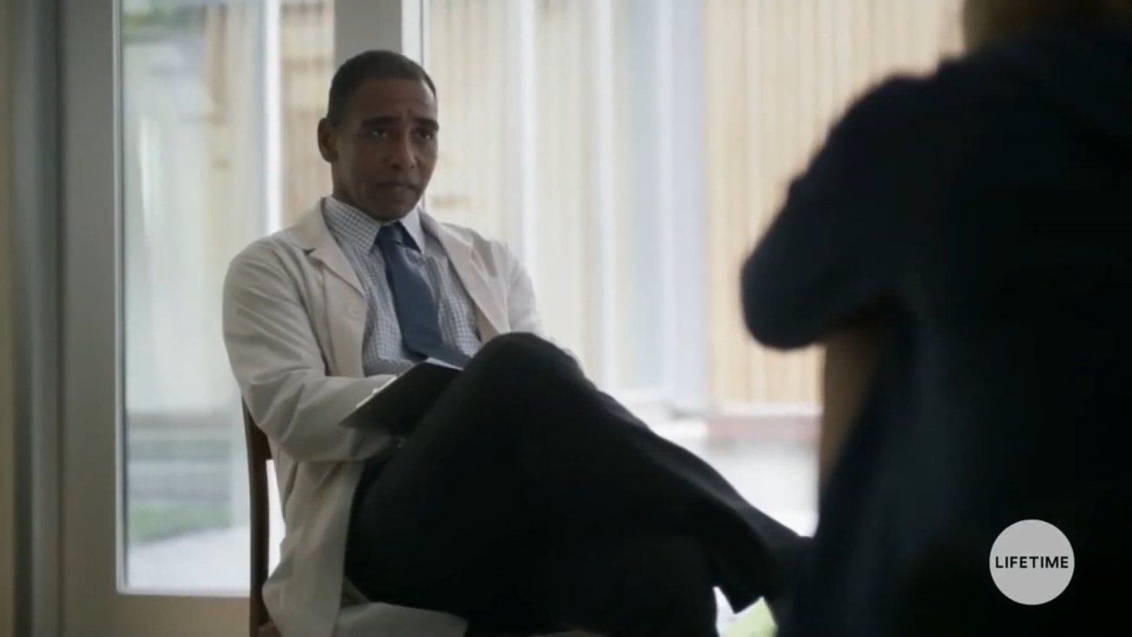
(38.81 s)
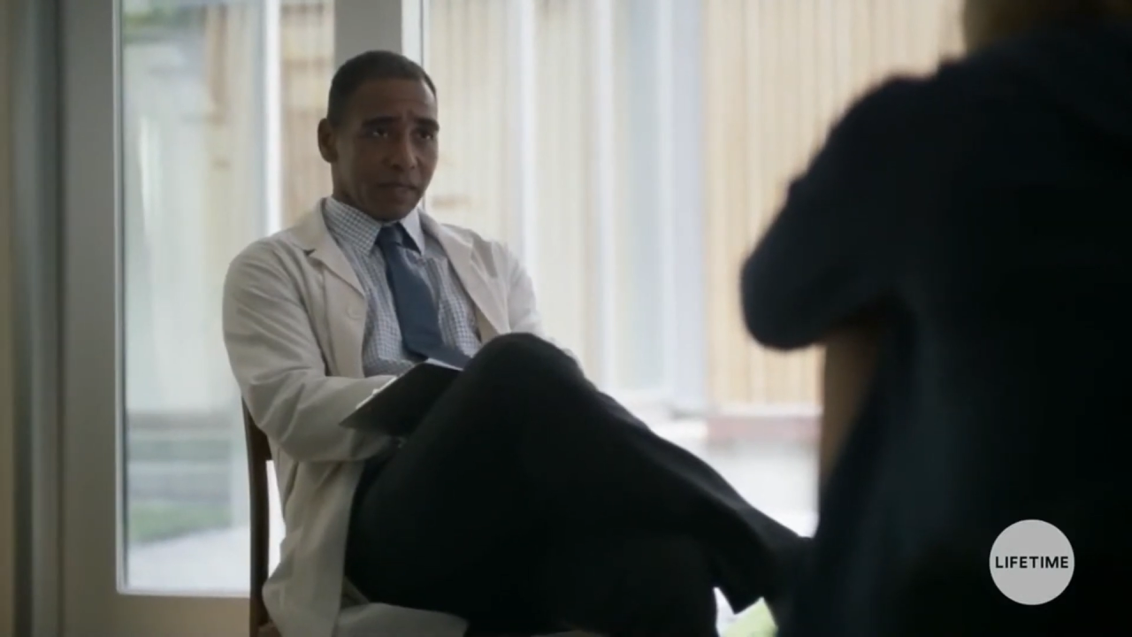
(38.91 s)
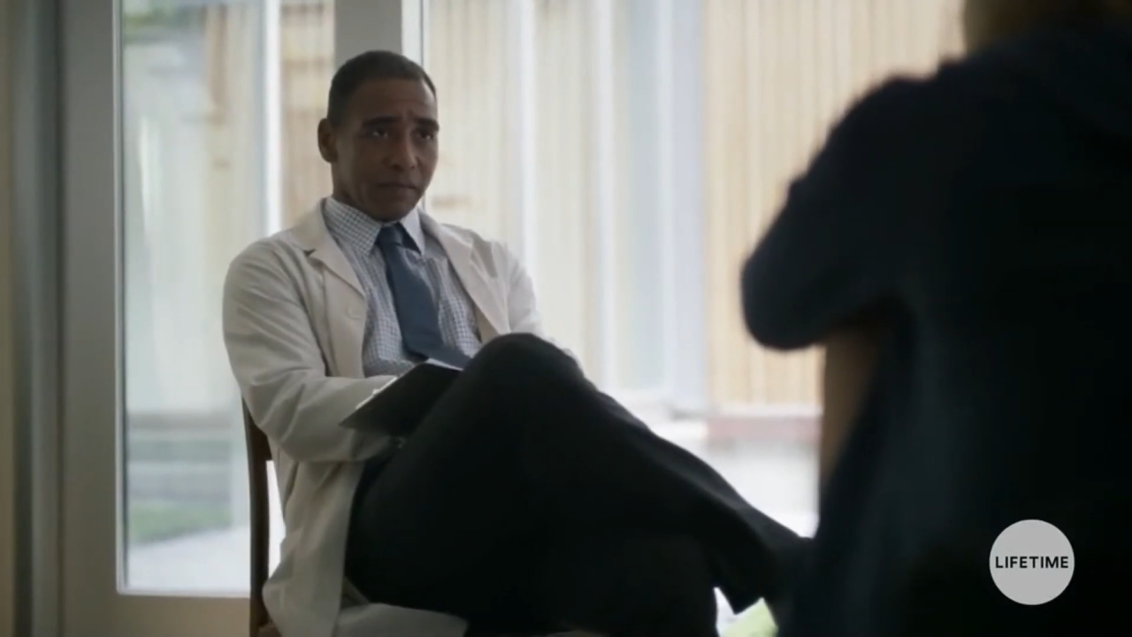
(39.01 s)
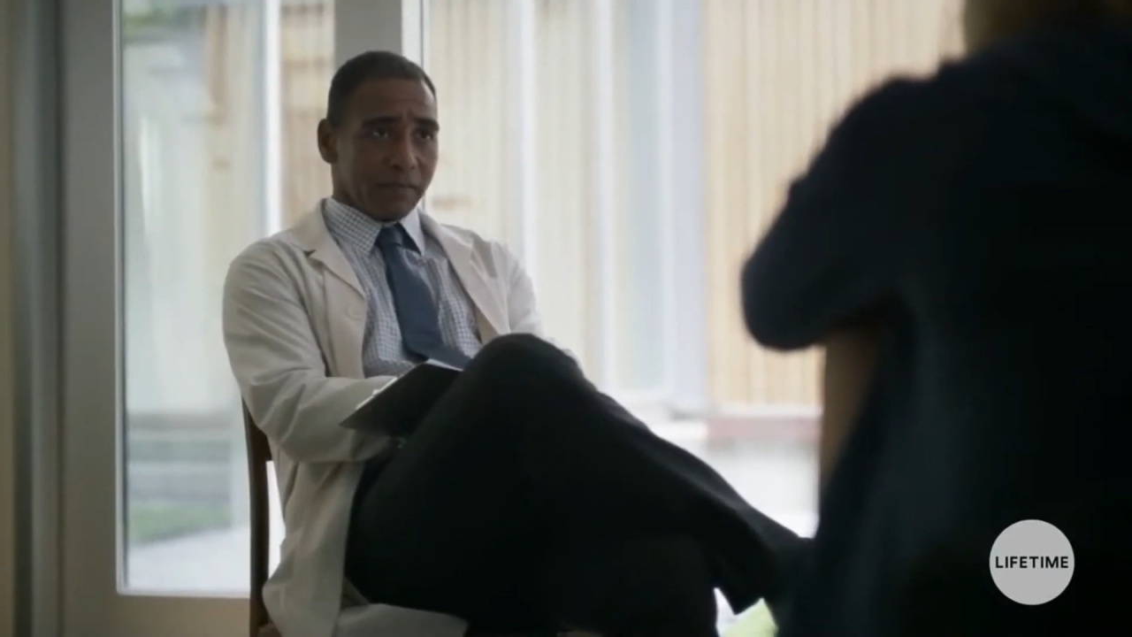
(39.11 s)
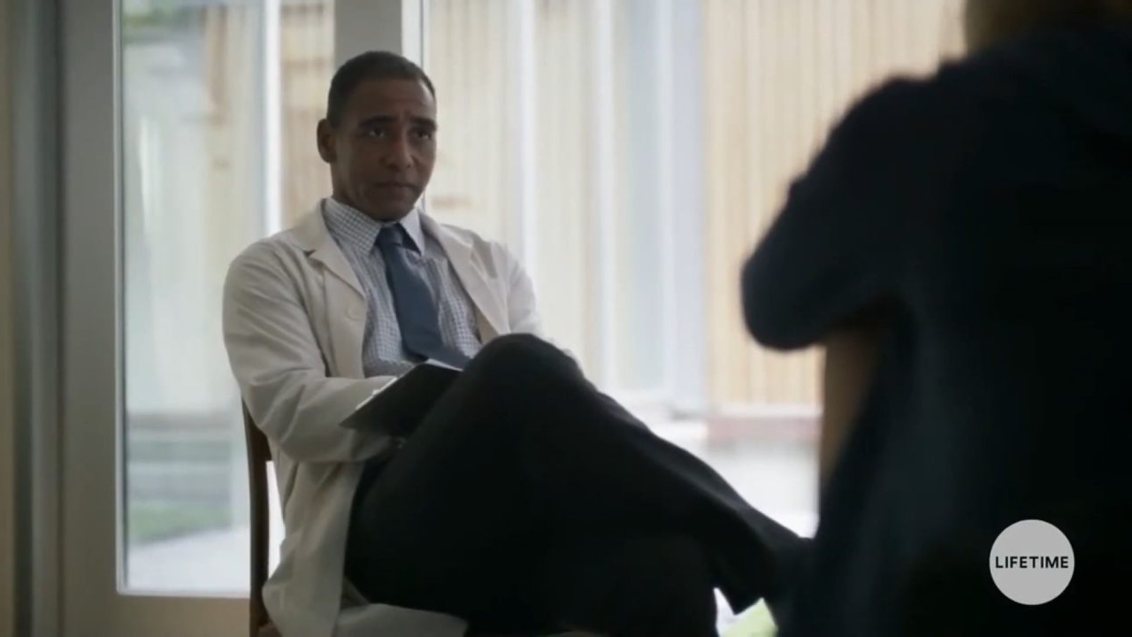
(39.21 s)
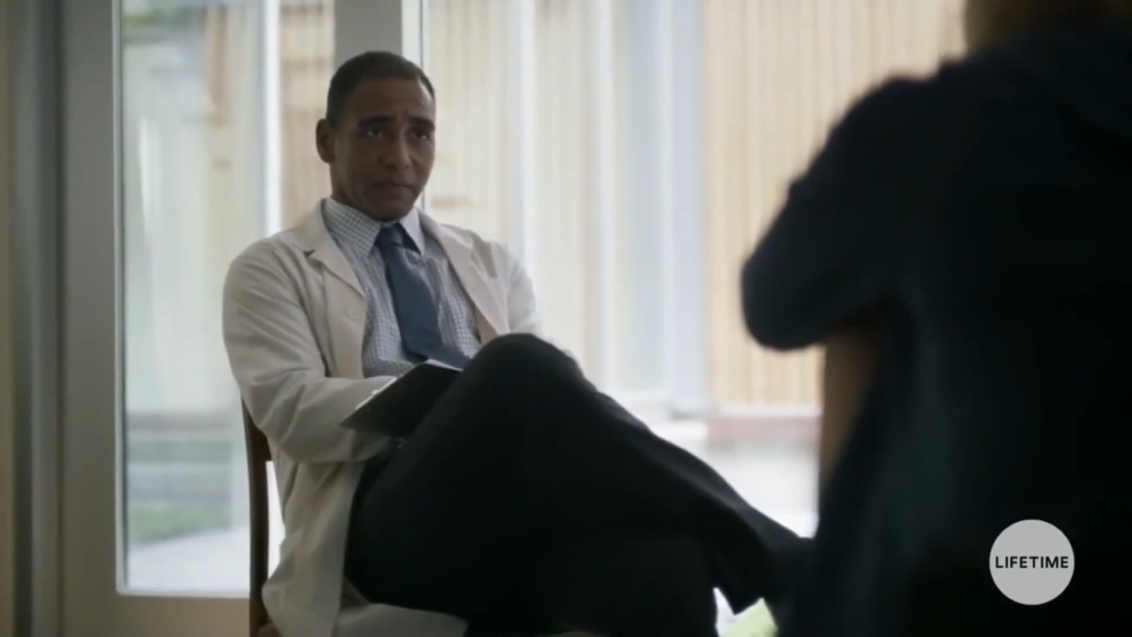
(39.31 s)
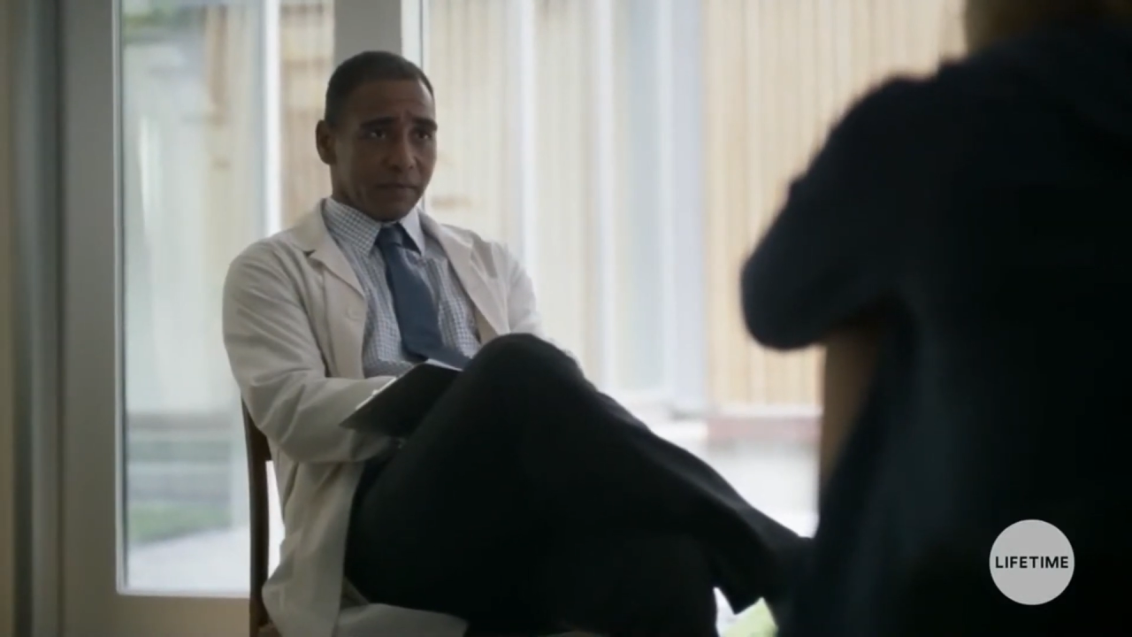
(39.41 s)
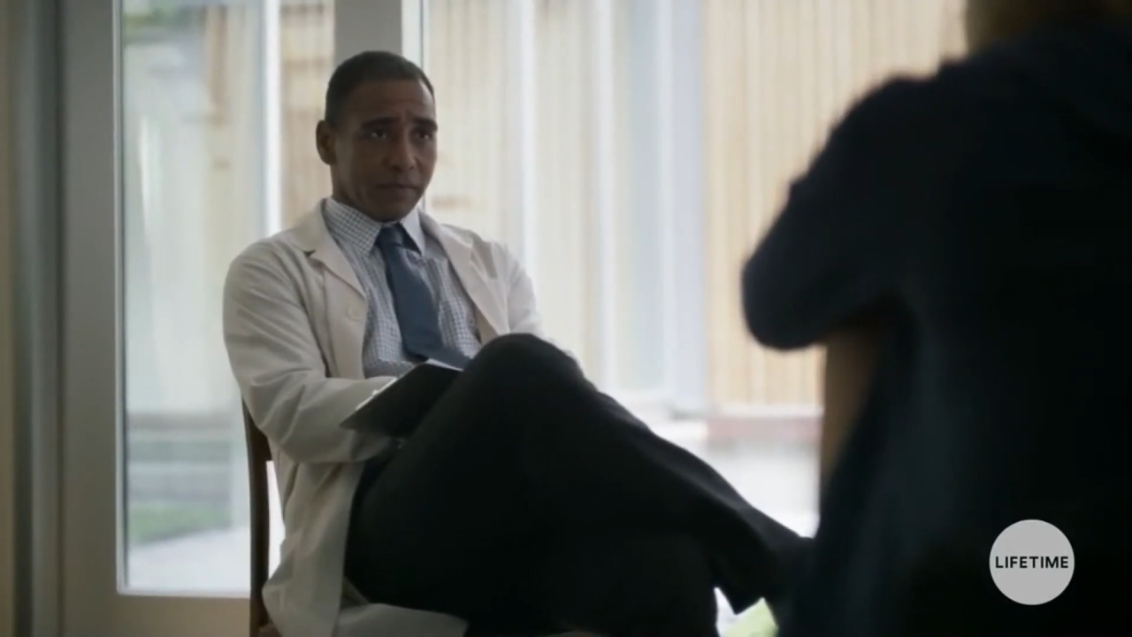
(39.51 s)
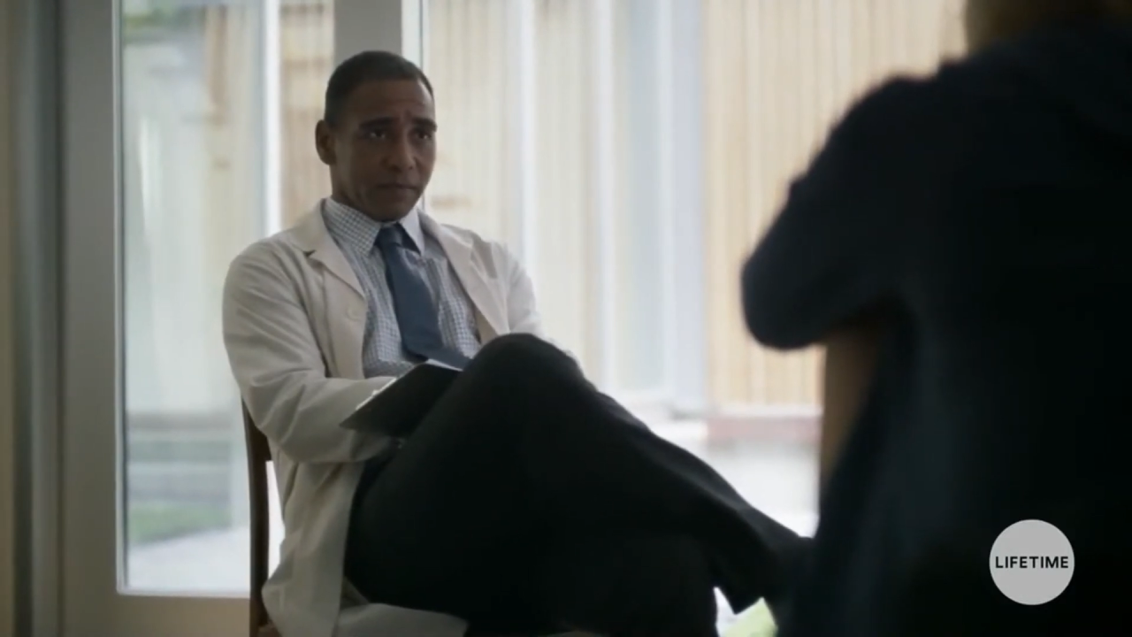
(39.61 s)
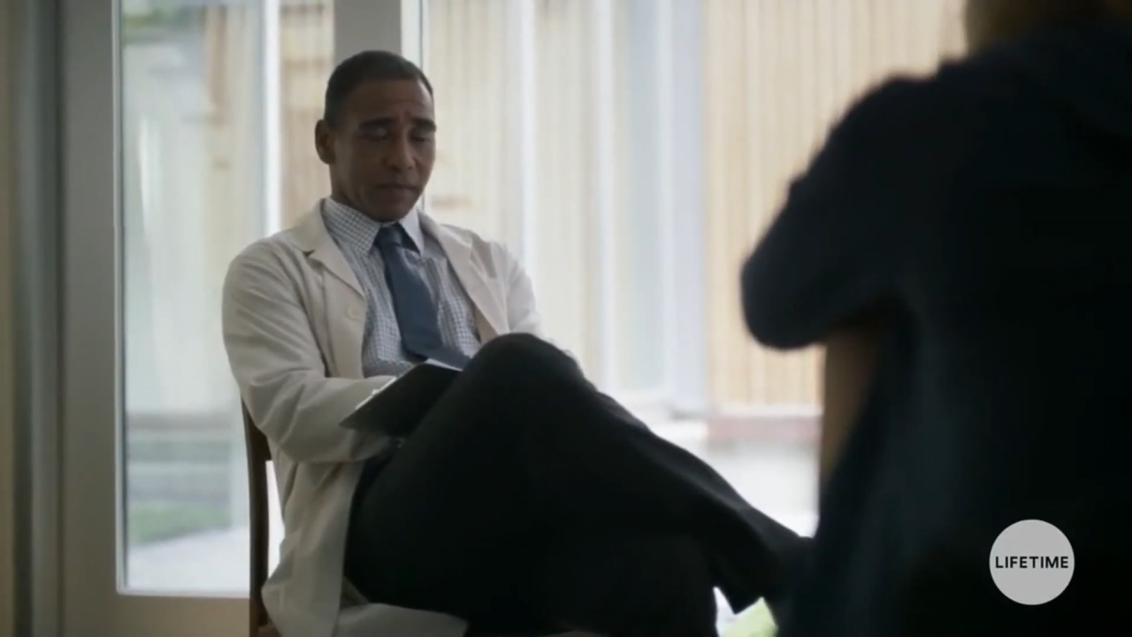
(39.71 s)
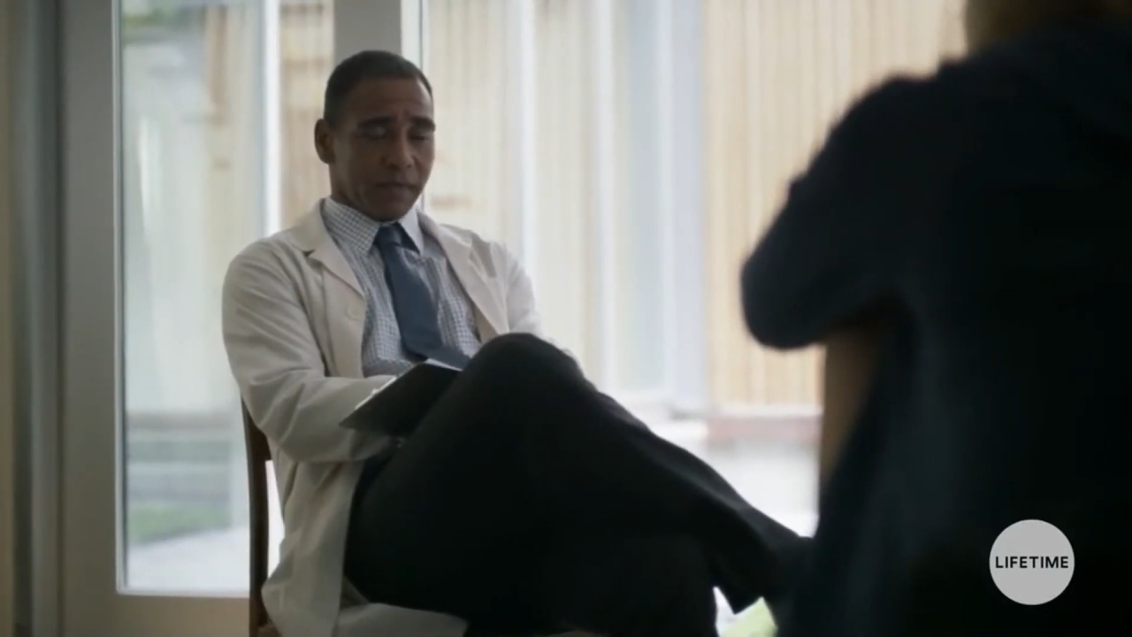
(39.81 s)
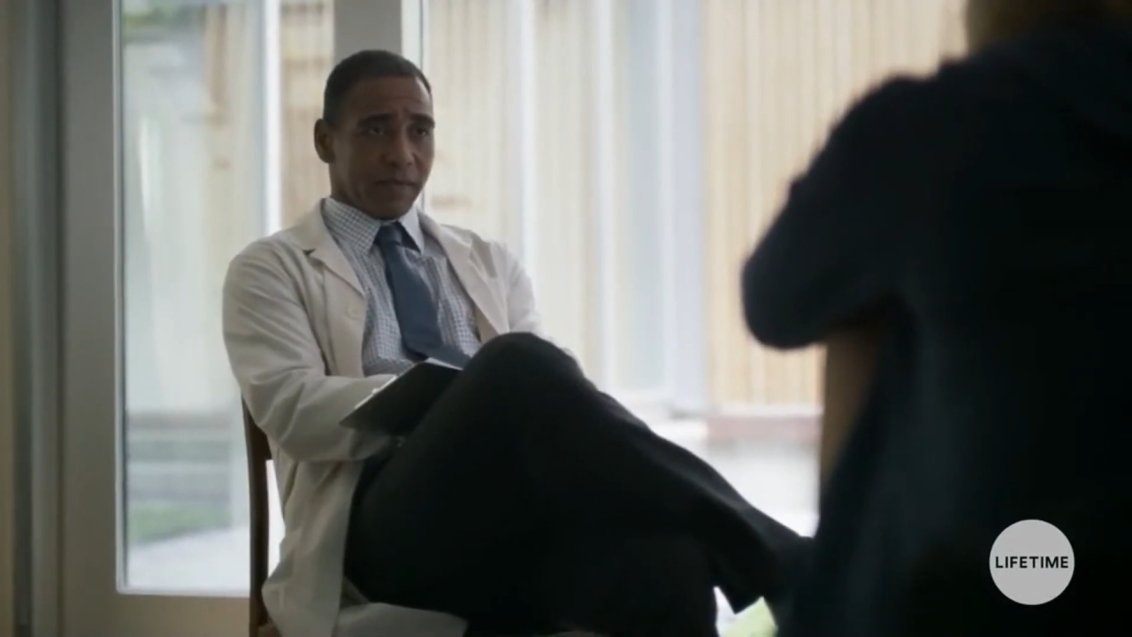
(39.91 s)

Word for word: a uh, friend?